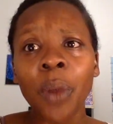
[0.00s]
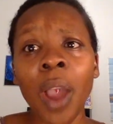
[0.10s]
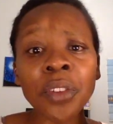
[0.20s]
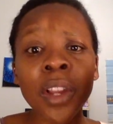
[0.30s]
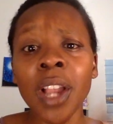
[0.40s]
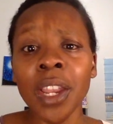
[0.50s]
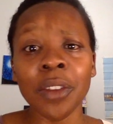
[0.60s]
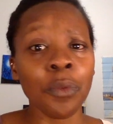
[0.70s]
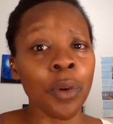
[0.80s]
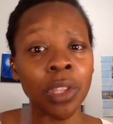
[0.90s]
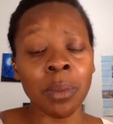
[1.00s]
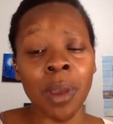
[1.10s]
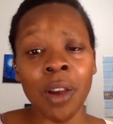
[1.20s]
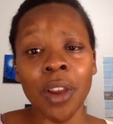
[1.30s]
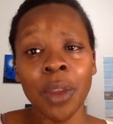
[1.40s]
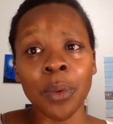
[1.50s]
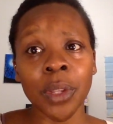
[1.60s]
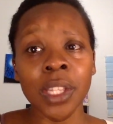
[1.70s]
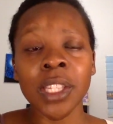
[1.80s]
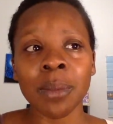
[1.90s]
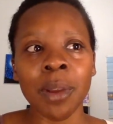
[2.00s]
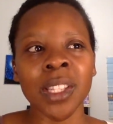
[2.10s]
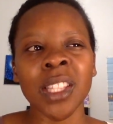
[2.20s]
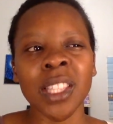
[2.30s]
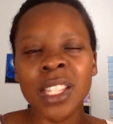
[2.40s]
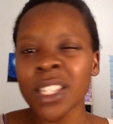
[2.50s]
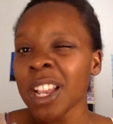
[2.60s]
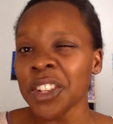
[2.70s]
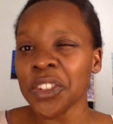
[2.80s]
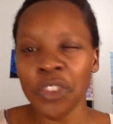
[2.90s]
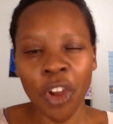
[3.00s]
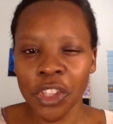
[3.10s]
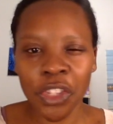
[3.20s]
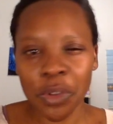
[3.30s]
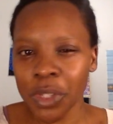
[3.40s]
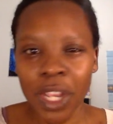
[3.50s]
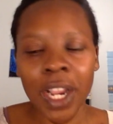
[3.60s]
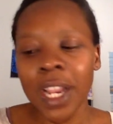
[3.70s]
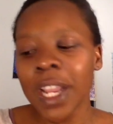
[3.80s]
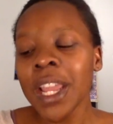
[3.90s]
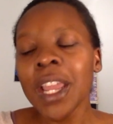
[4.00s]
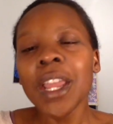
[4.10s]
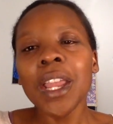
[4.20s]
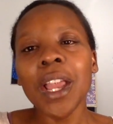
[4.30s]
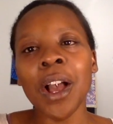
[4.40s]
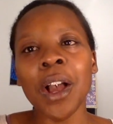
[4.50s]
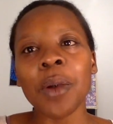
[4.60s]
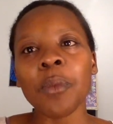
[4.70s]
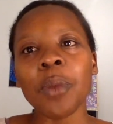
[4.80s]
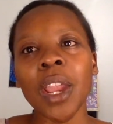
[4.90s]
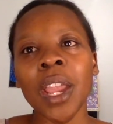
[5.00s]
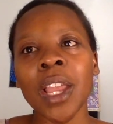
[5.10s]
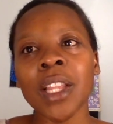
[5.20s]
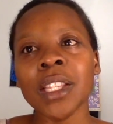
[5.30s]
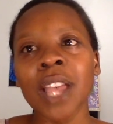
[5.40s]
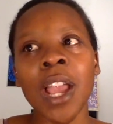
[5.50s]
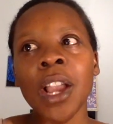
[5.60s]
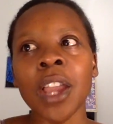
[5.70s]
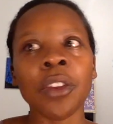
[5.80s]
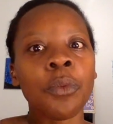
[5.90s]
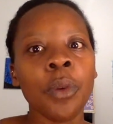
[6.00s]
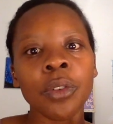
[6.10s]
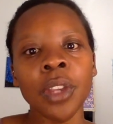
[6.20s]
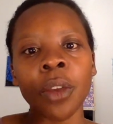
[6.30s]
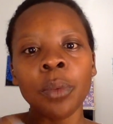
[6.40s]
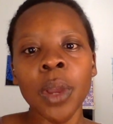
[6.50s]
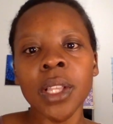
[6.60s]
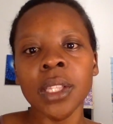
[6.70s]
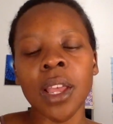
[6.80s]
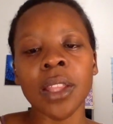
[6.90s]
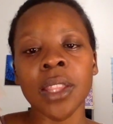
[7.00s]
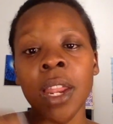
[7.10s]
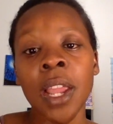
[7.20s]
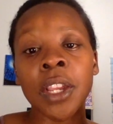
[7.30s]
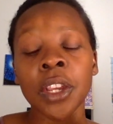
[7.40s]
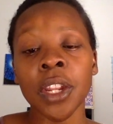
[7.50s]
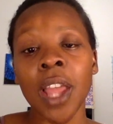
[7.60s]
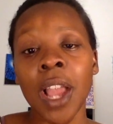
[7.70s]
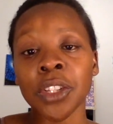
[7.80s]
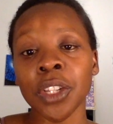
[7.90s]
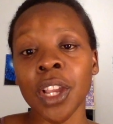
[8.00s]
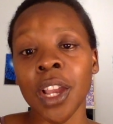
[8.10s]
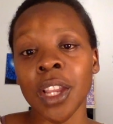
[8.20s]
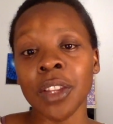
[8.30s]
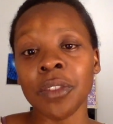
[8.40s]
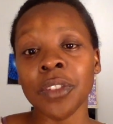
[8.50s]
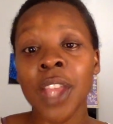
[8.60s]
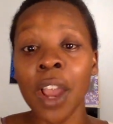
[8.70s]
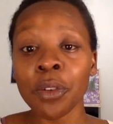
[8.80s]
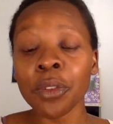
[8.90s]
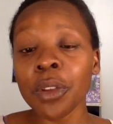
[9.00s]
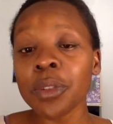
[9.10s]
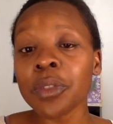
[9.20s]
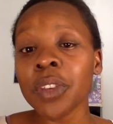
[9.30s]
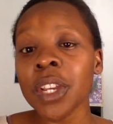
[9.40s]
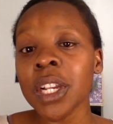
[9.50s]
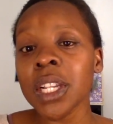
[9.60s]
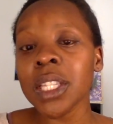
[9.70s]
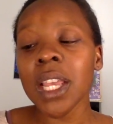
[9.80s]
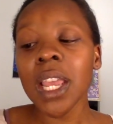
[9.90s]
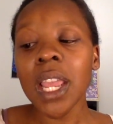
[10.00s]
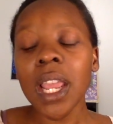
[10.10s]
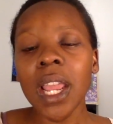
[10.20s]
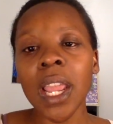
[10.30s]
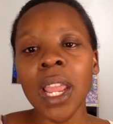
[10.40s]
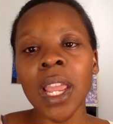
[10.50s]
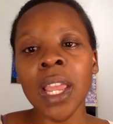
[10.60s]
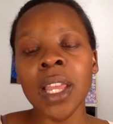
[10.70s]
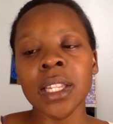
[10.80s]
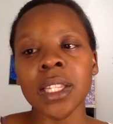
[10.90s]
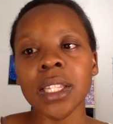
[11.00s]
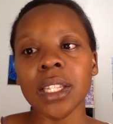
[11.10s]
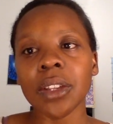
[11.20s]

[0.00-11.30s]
After I kind of wrote them out and released them, I was like, this is actually not so scary. And I kind of wrote down ways that I could actually kind of tackle those fears. And